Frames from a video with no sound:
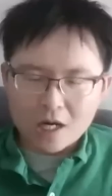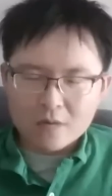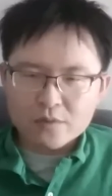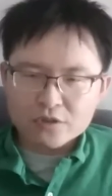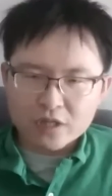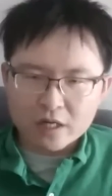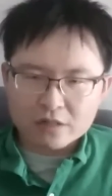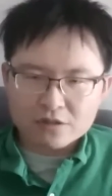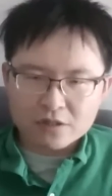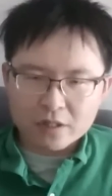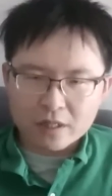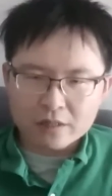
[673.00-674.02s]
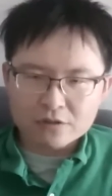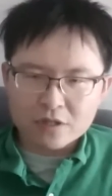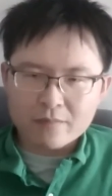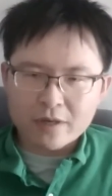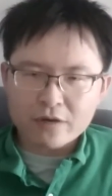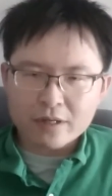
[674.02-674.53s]
protected under
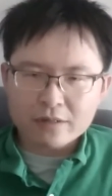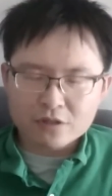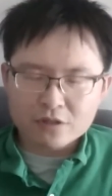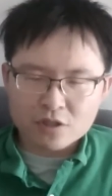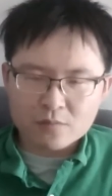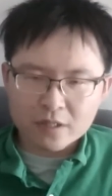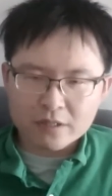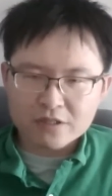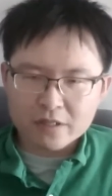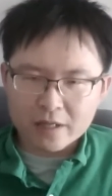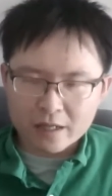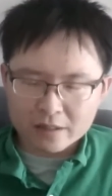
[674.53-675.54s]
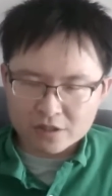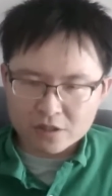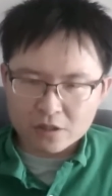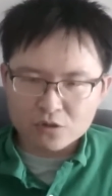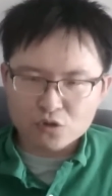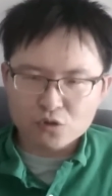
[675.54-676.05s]
American Disability Act
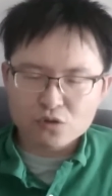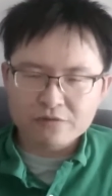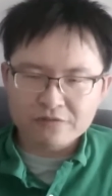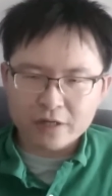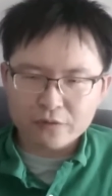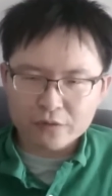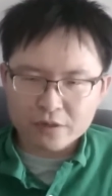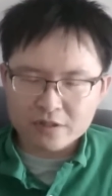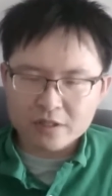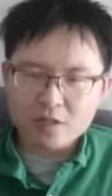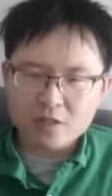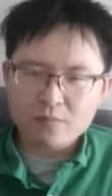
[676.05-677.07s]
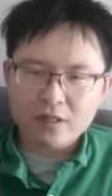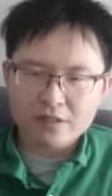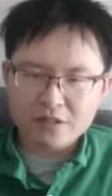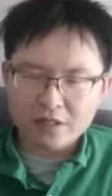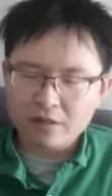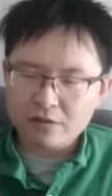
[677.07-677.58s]
due to various
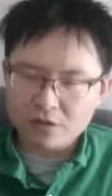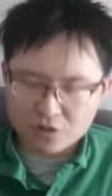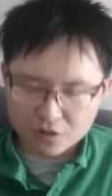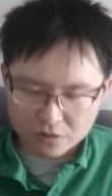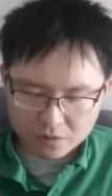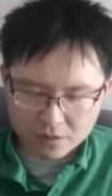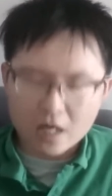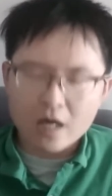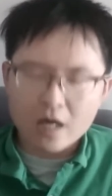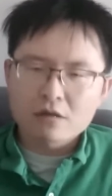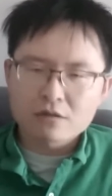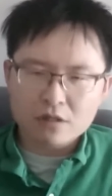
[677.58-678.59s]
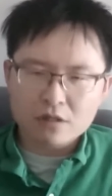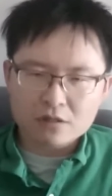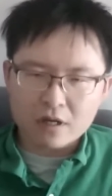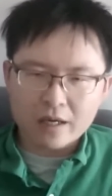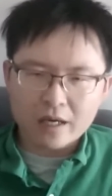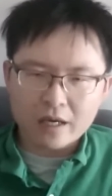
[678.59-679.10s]
disability conditions. Thus,
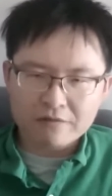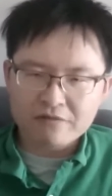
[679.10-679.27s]
I have